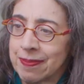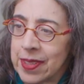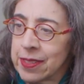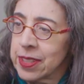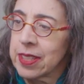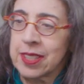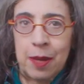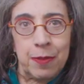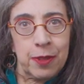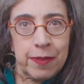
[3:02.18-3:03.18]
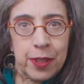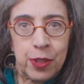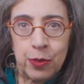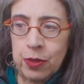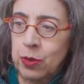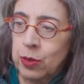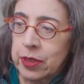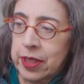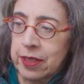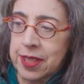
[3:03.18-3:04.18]
Here's an example of a cute, cool
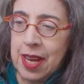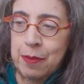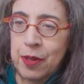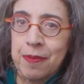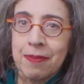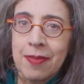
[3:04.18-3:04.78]
little timer.